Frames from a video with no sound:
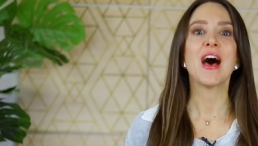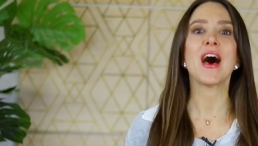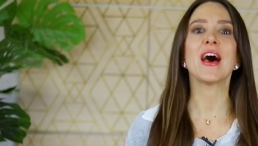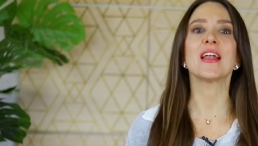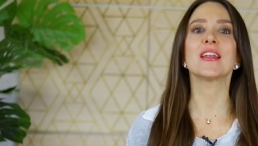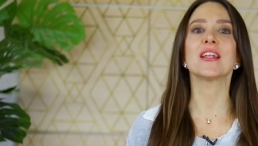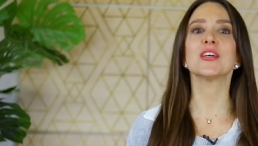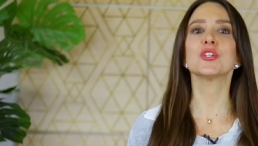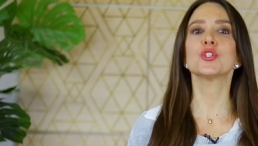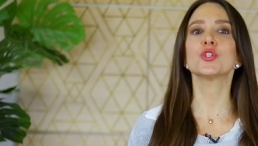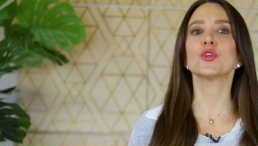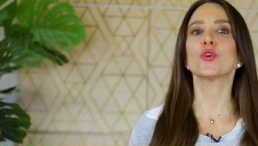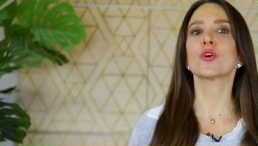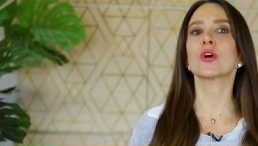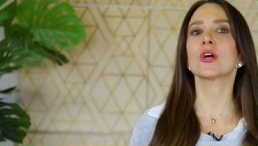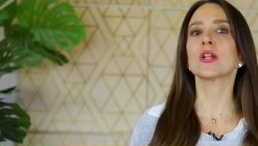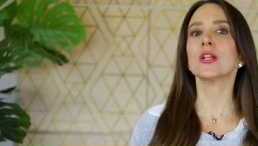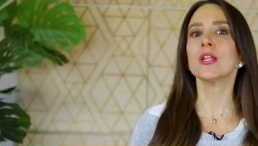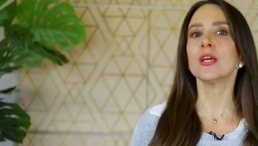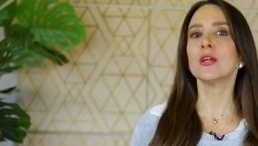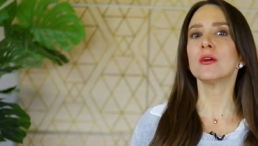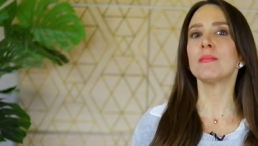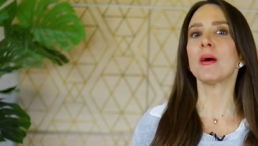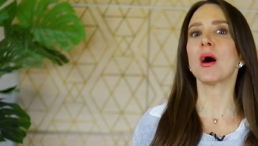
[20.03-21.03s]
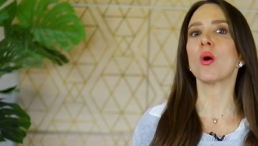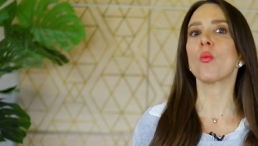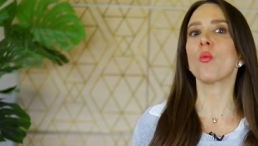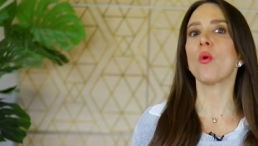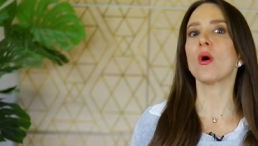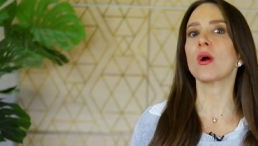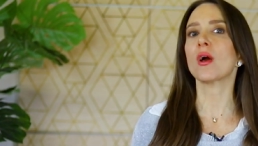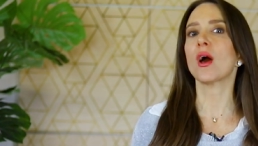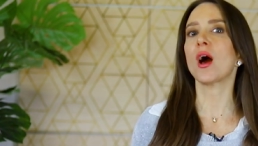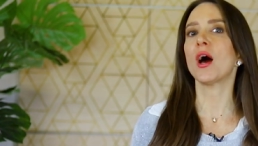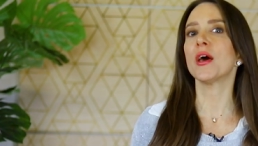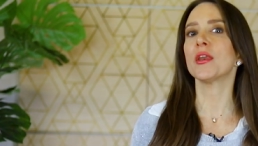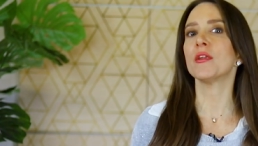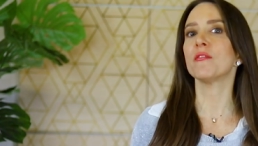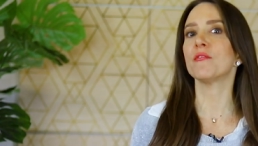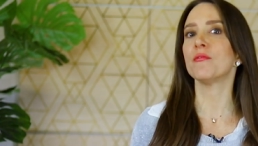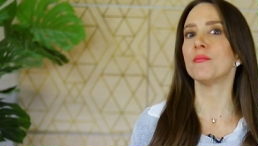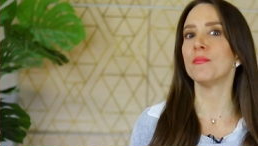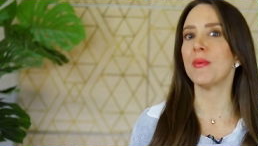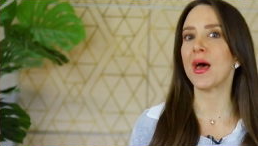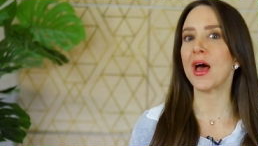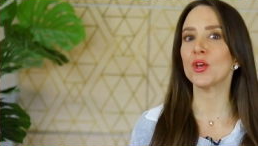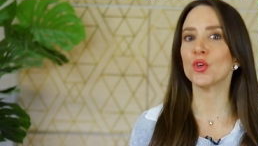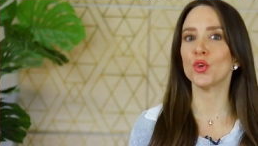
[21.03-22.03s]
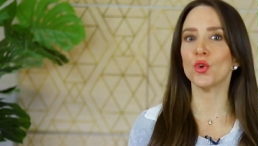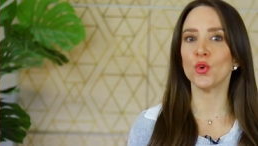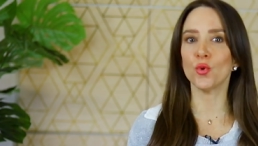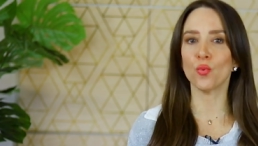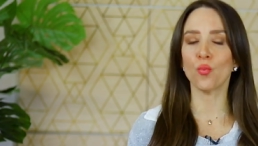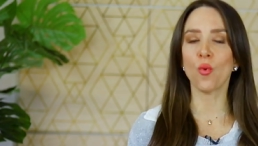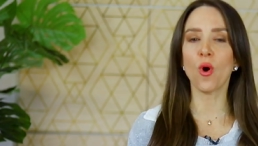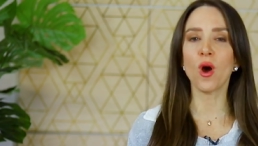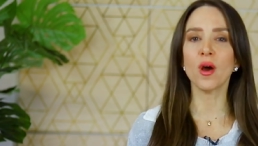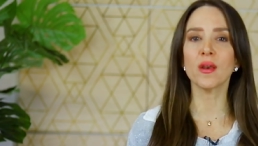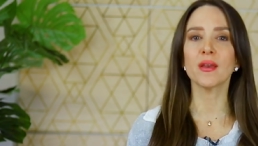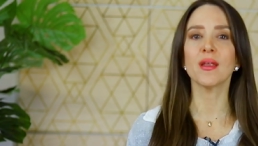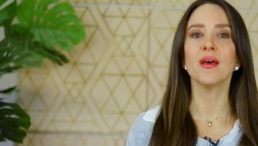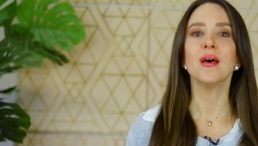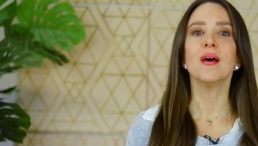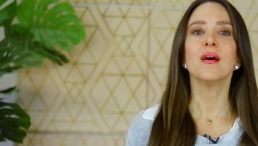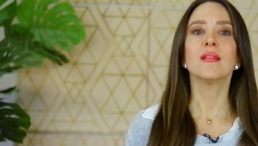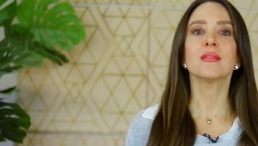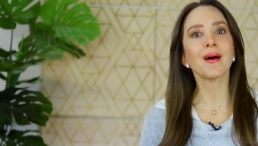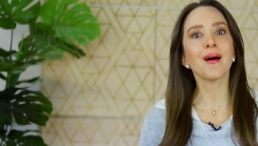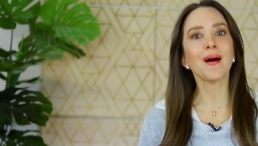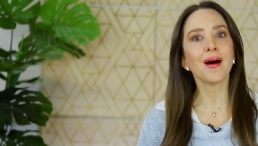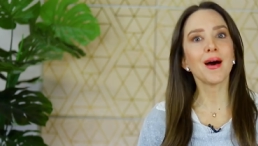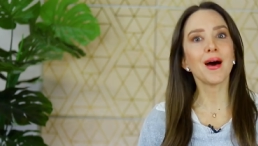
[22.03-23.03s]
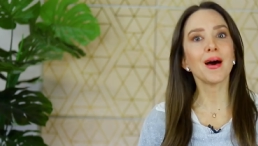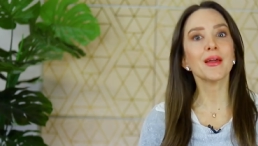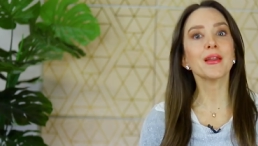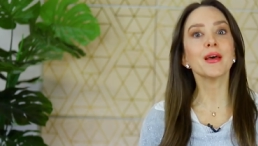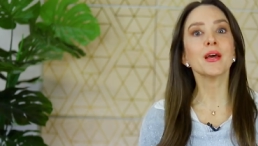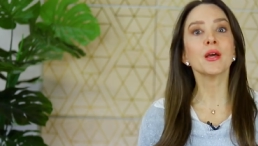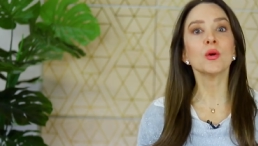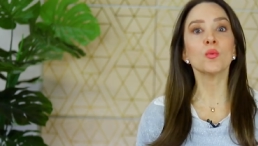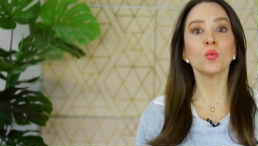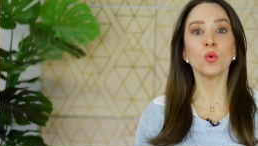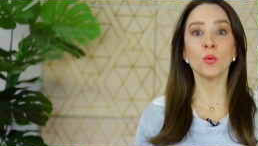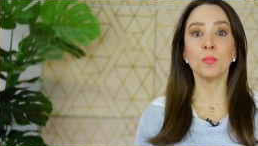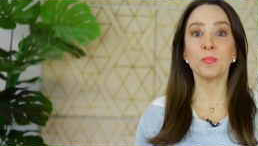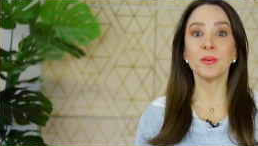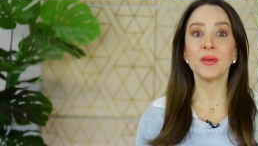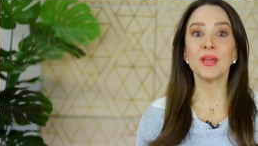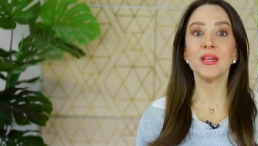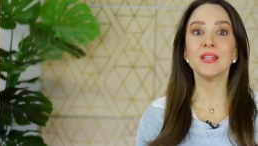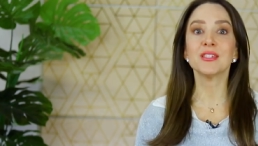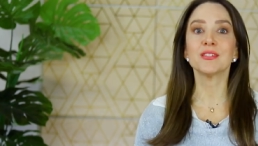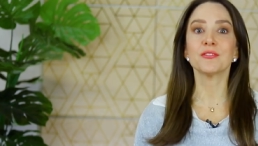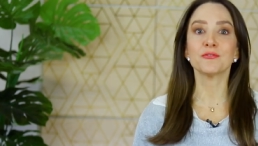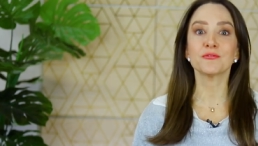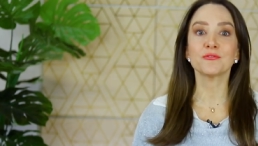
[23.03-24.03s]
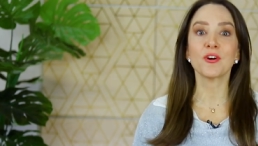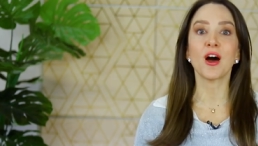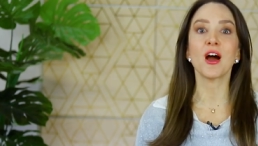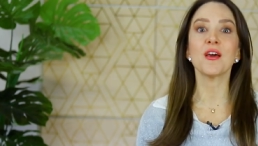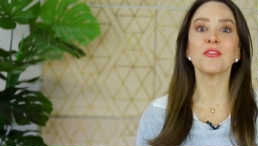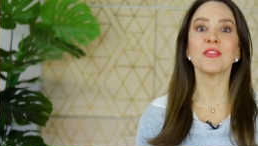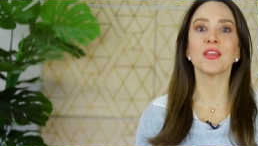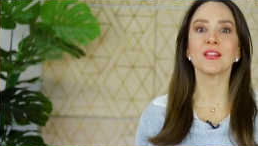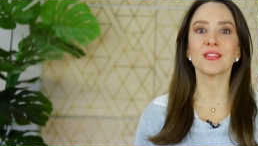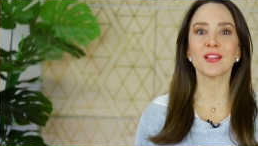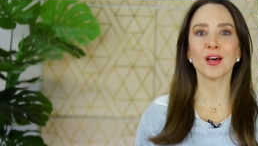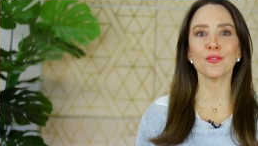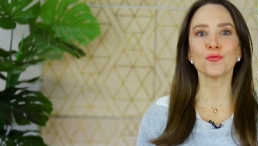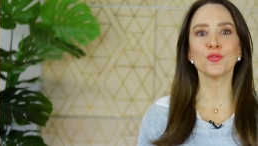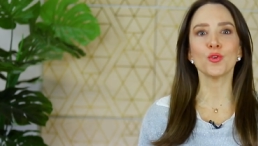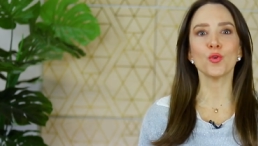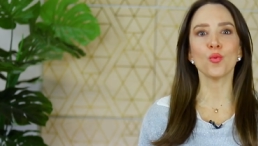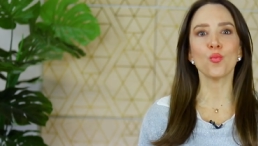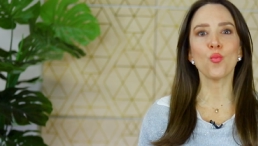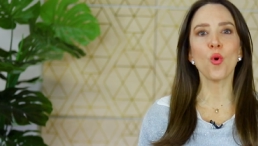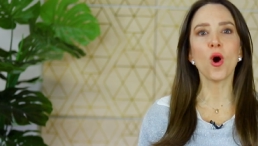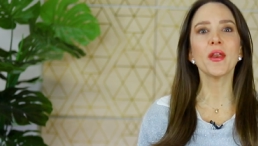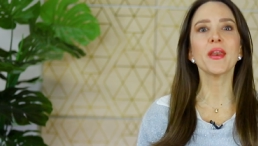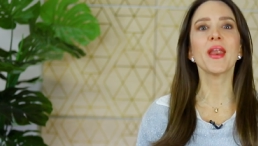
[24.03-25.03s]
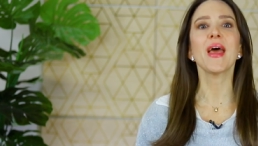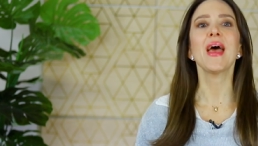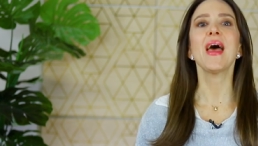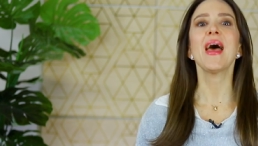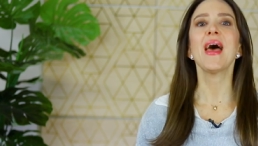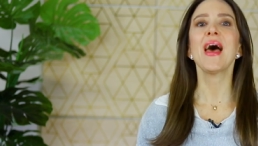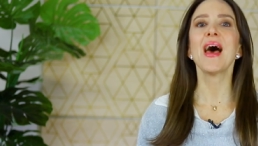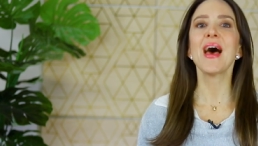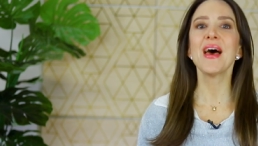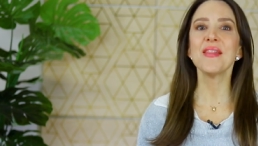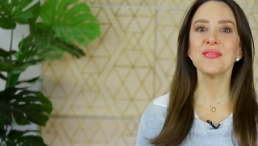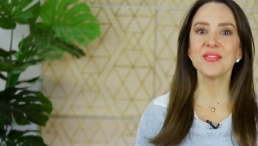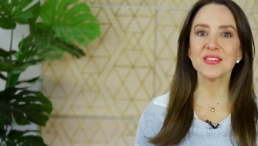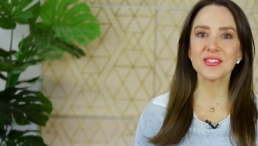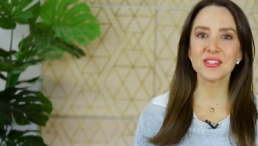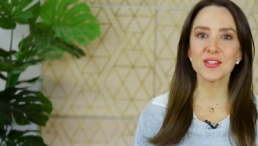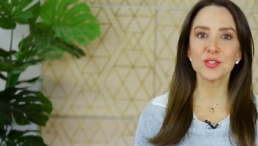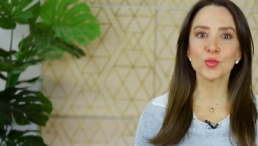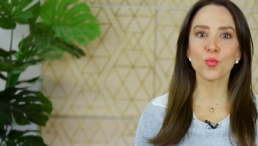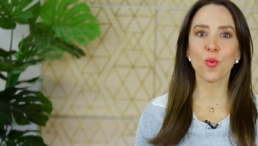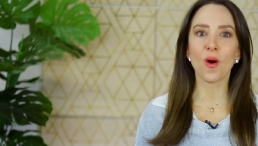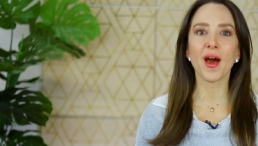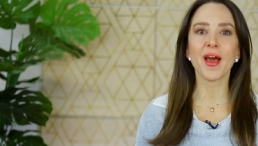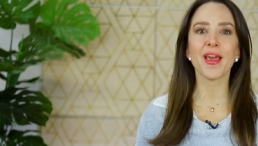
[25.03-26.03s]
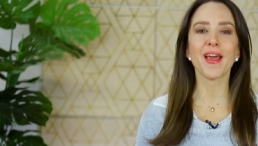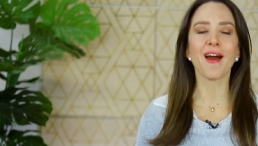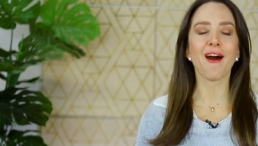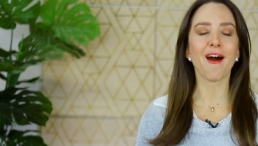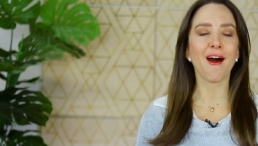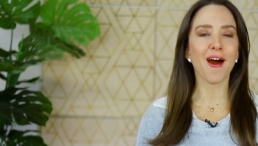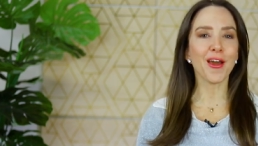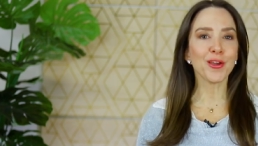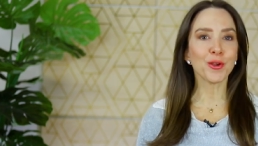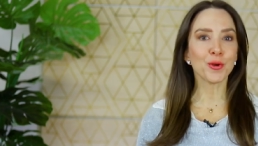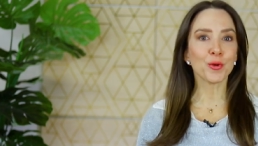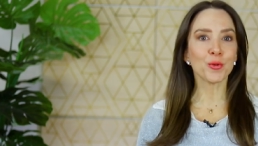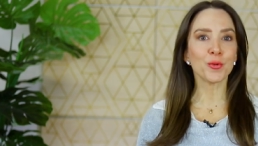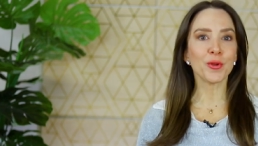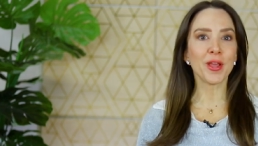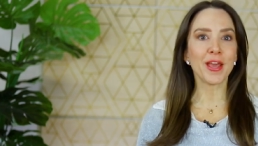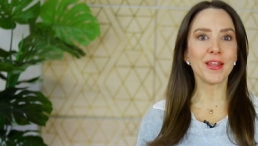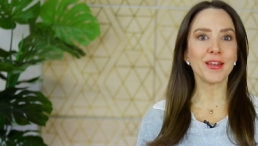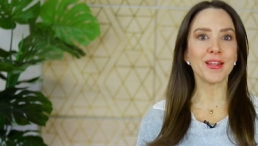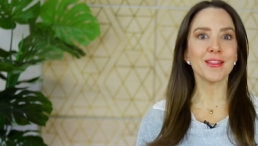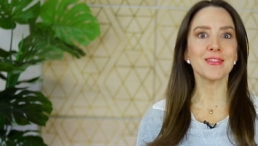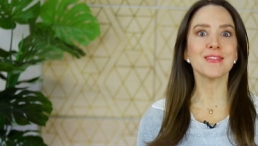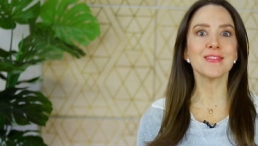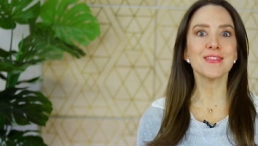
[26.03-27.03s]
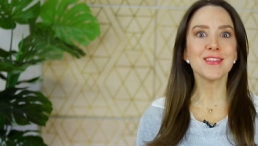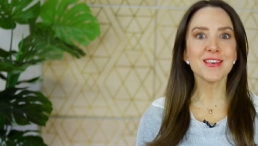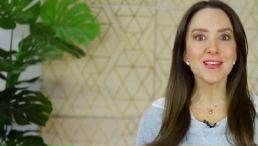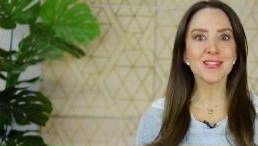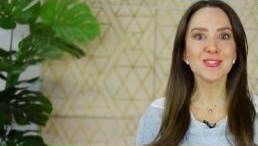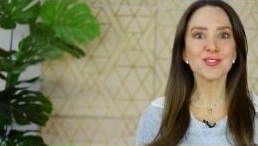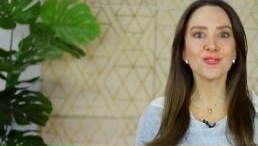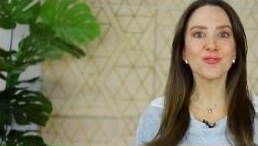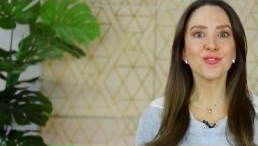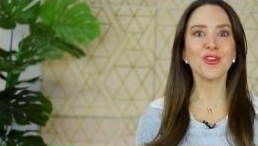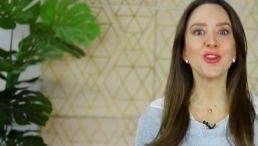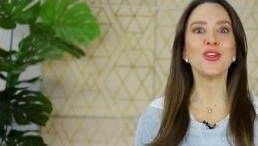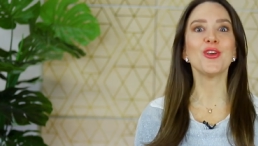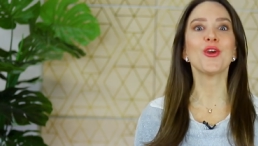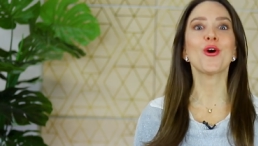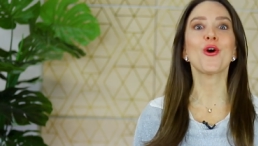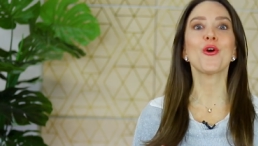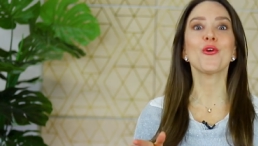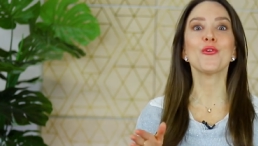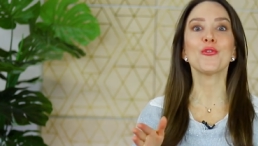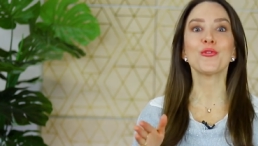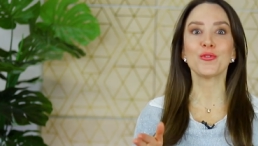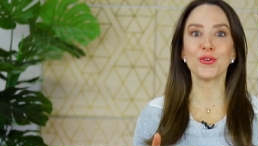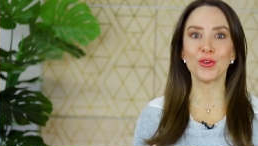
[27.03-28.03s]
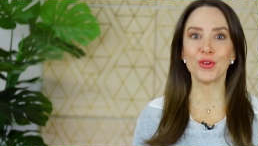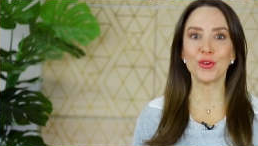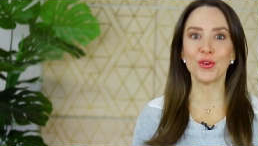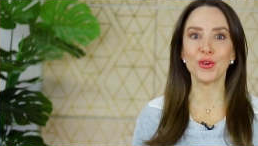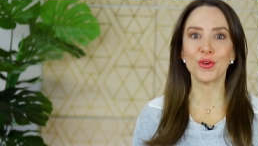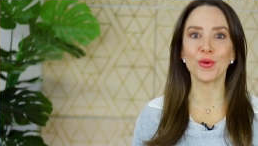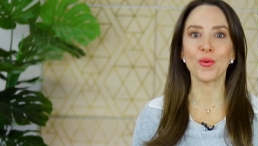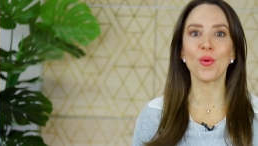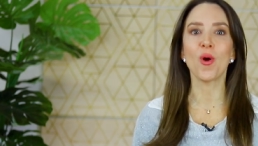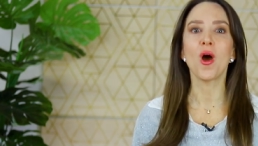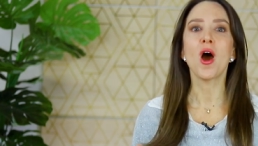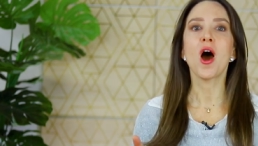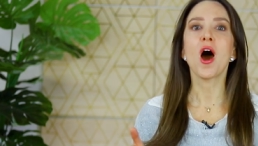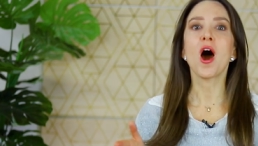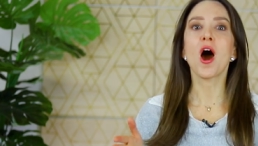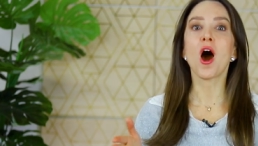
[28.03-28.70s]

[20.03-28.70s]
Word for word: Unless you're clear about what kind of man you want, the harder it will be to find the love you want, and this is why I created this video for you.